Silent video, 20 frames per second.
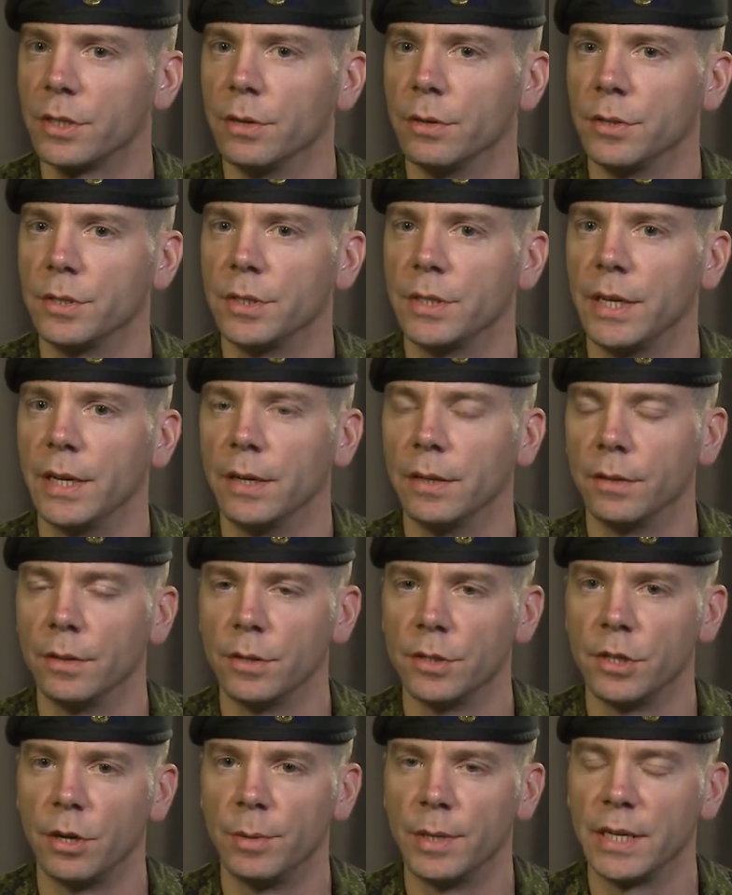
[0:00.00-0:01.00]
Those
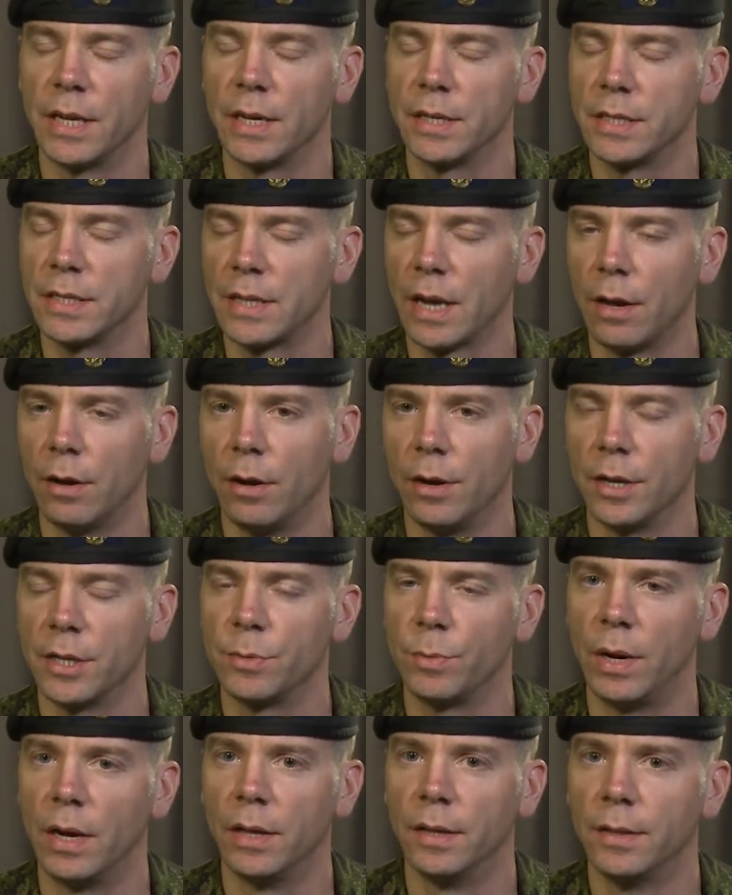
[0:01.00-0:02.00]
always had to stay on
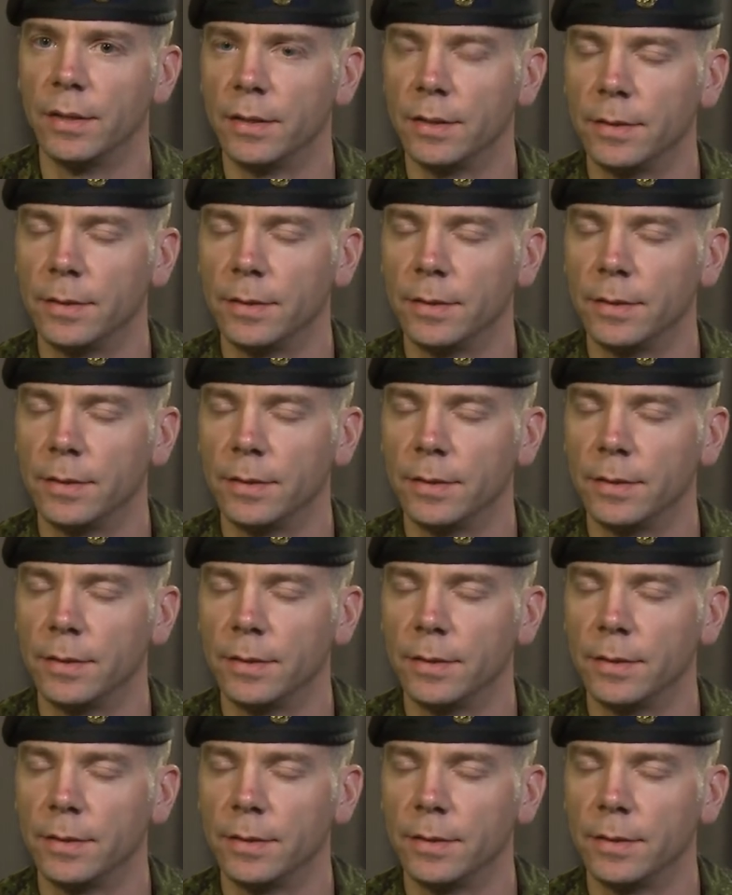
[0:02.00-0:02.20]
as well.